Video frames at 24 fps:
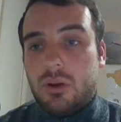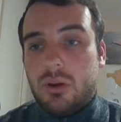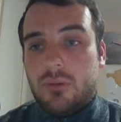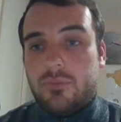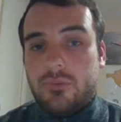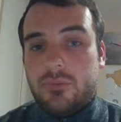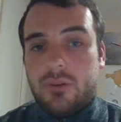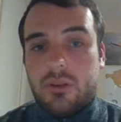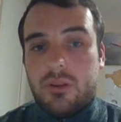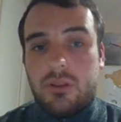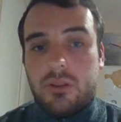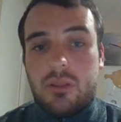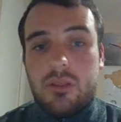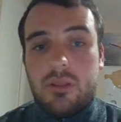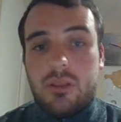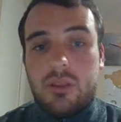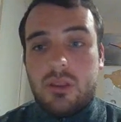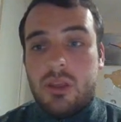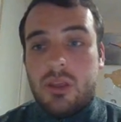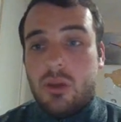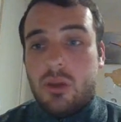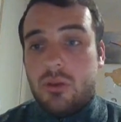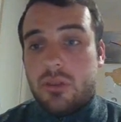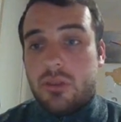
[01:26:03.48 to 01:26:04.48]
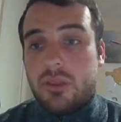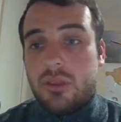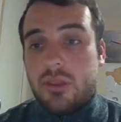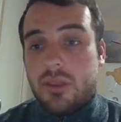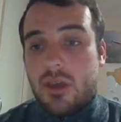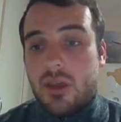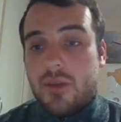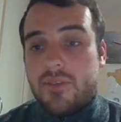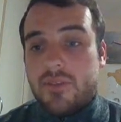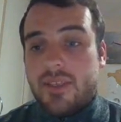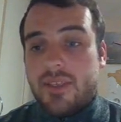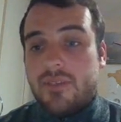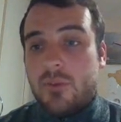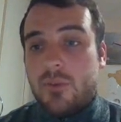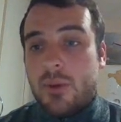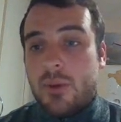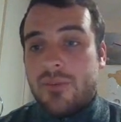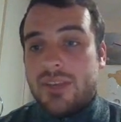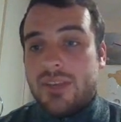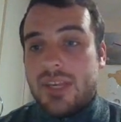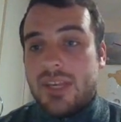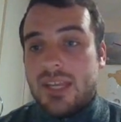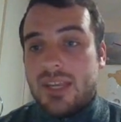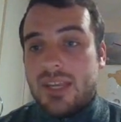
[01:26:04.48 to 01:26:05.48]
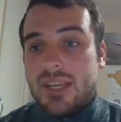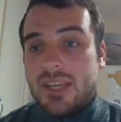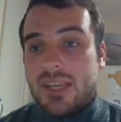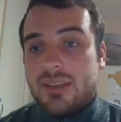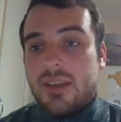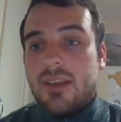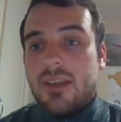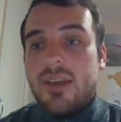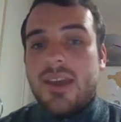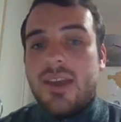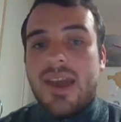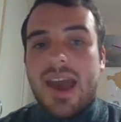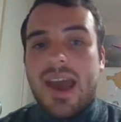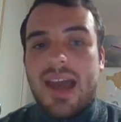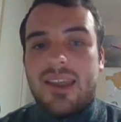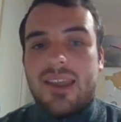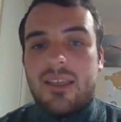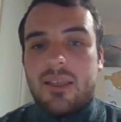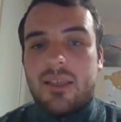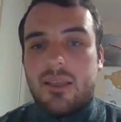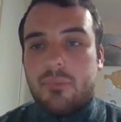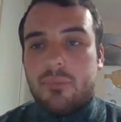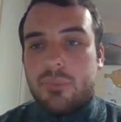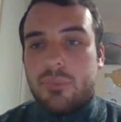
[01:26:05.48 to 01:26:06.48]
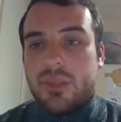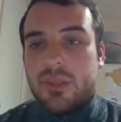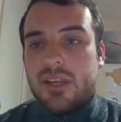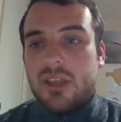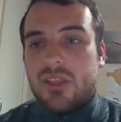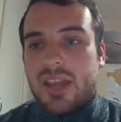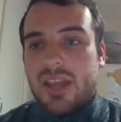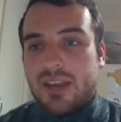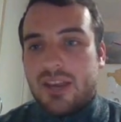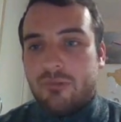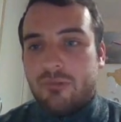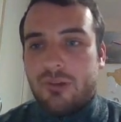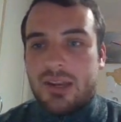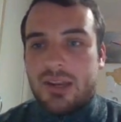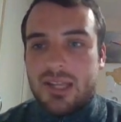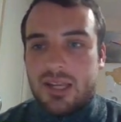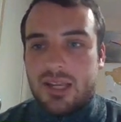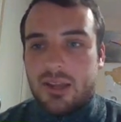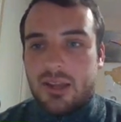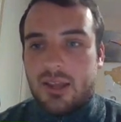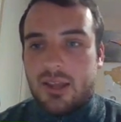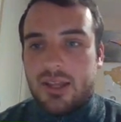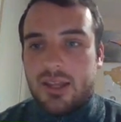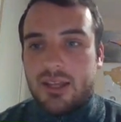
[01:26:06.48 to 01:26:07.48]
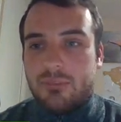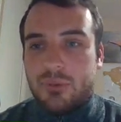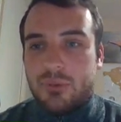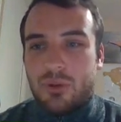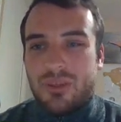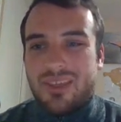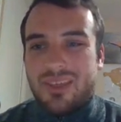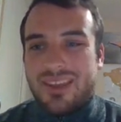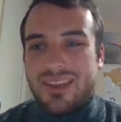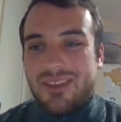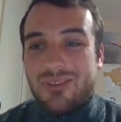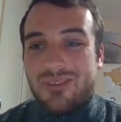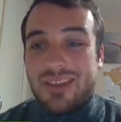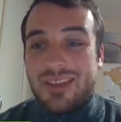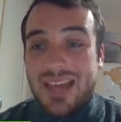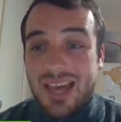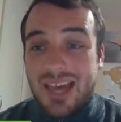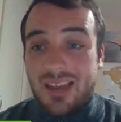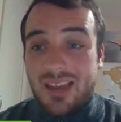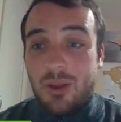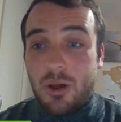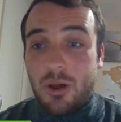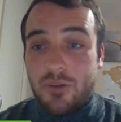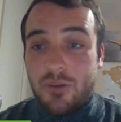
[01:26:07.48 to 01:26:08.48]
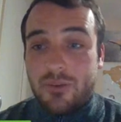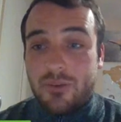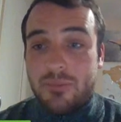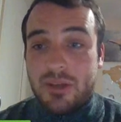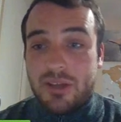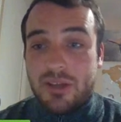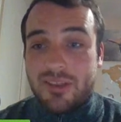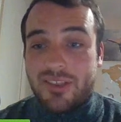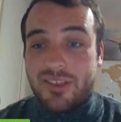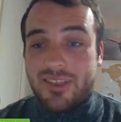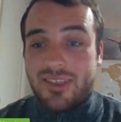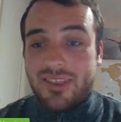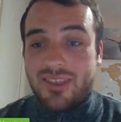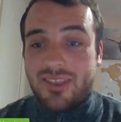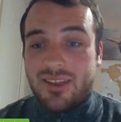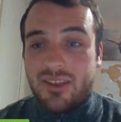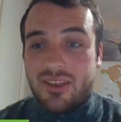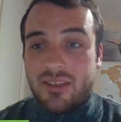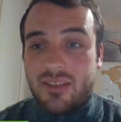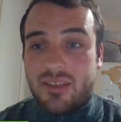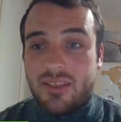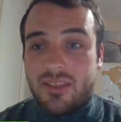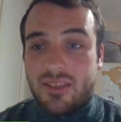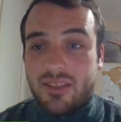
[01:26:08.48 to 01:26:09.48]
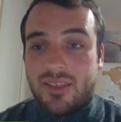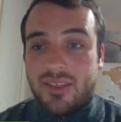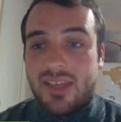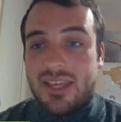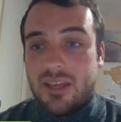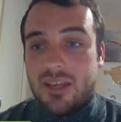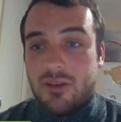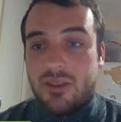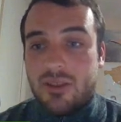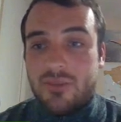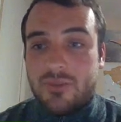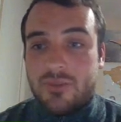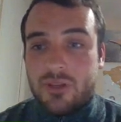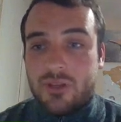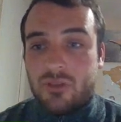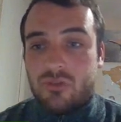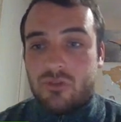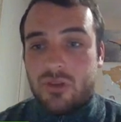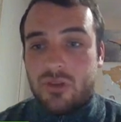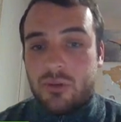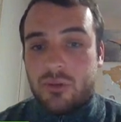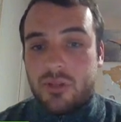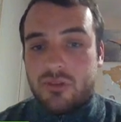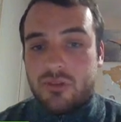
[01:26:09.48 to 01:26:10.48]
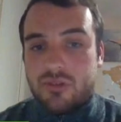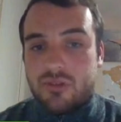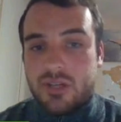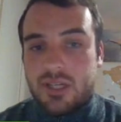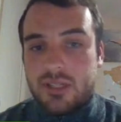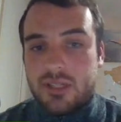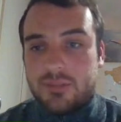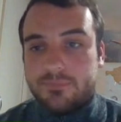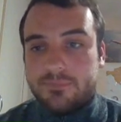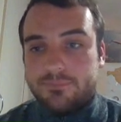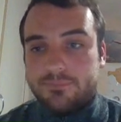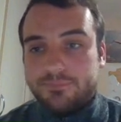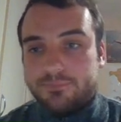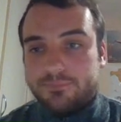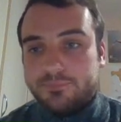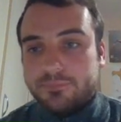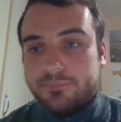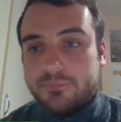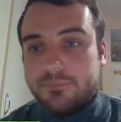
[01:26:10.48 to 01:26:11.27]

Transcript: more confidence to use the service if you ever need it. And it's something that they really like because they don't get a lot of emergencies, so they use it for controller training.